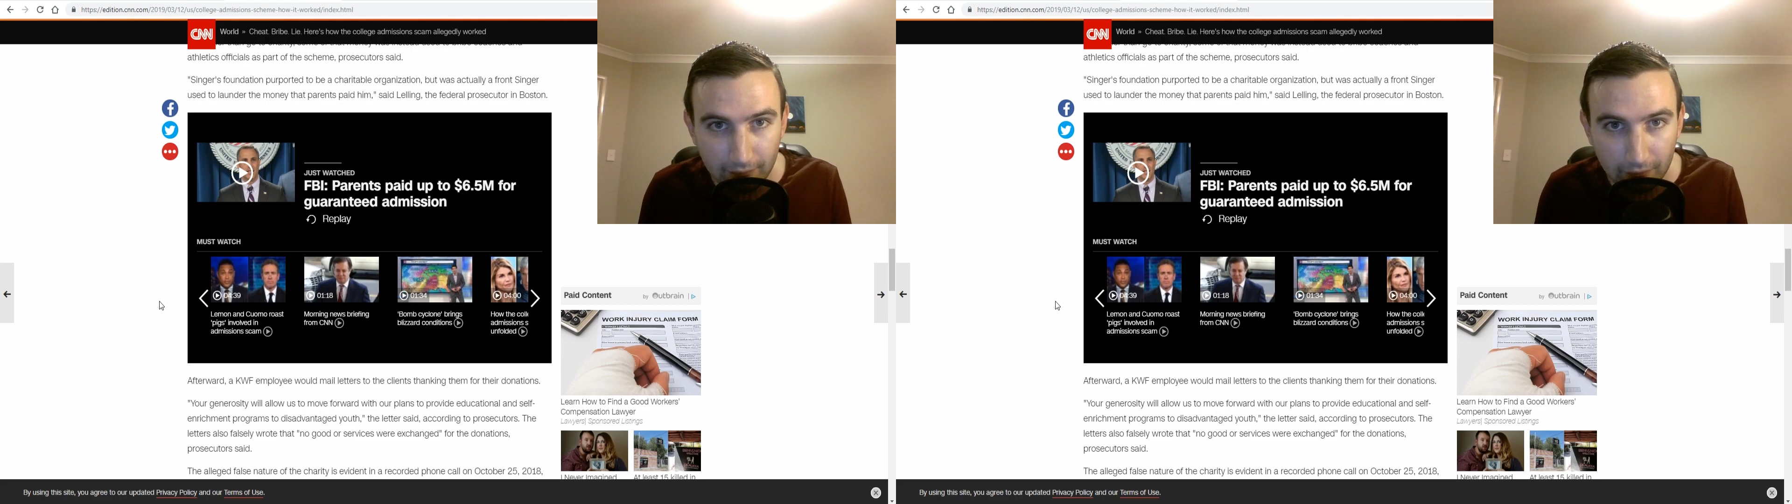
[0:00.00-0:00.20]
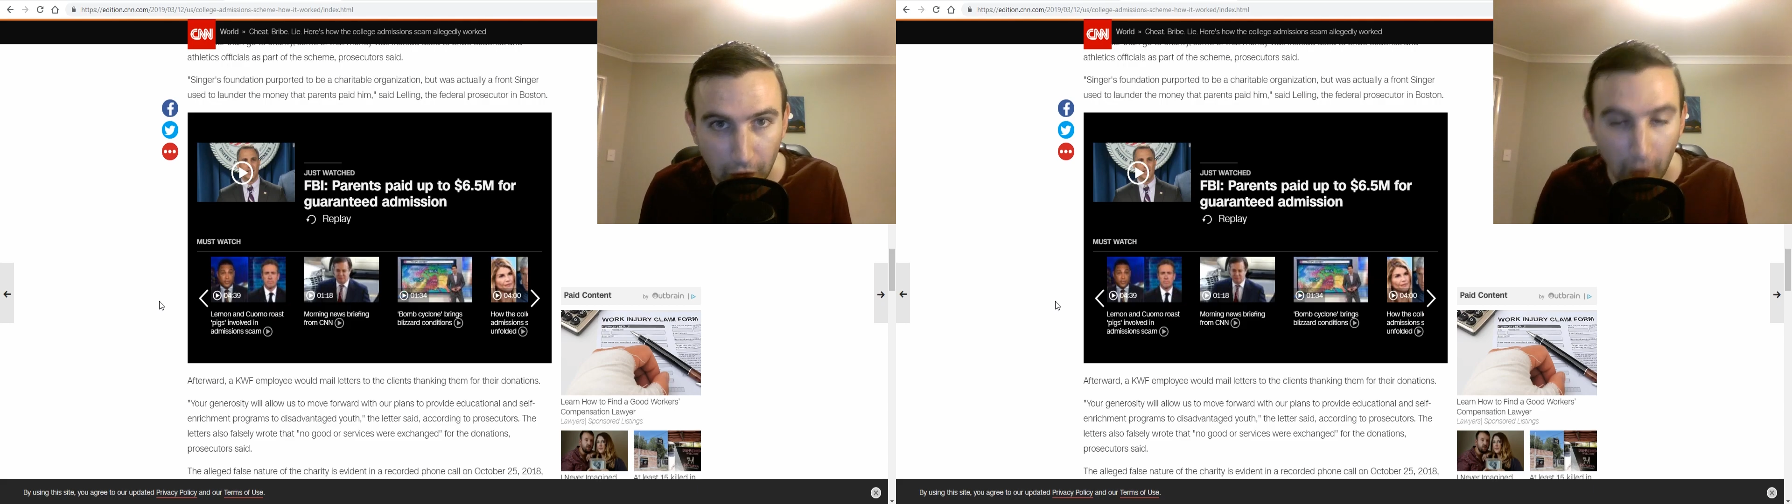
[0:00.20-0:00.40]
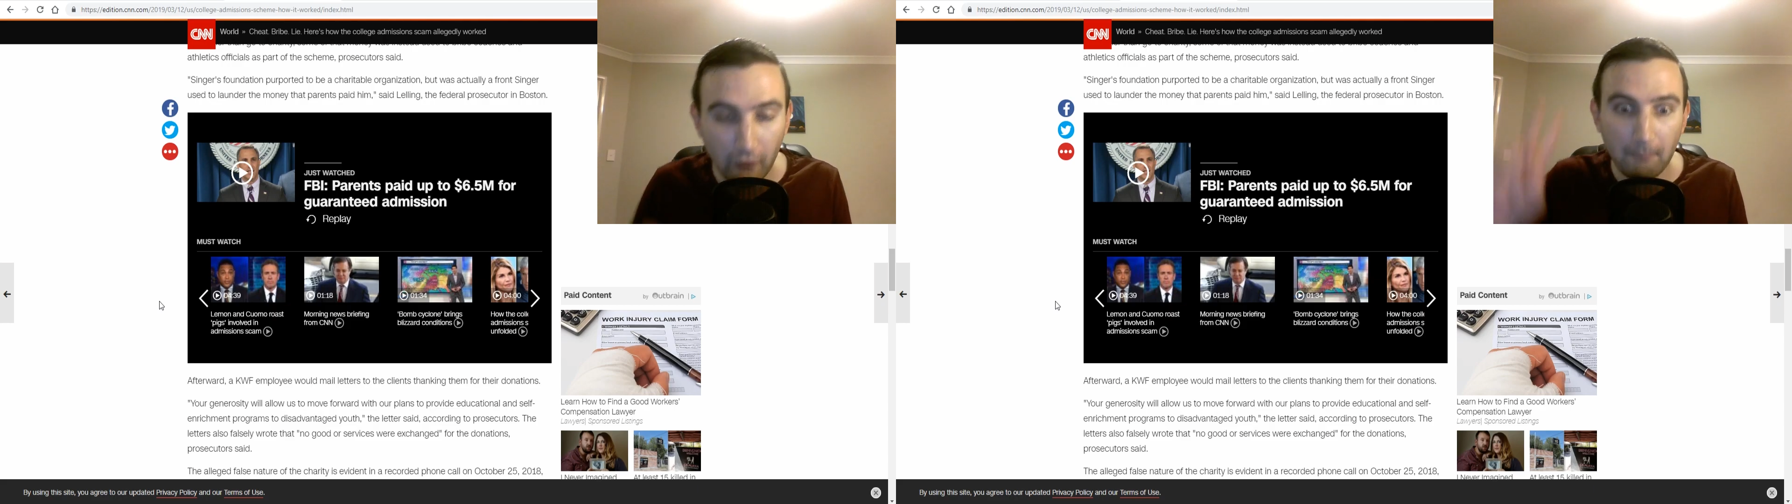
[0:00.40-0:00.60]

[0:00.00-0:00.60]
to go to the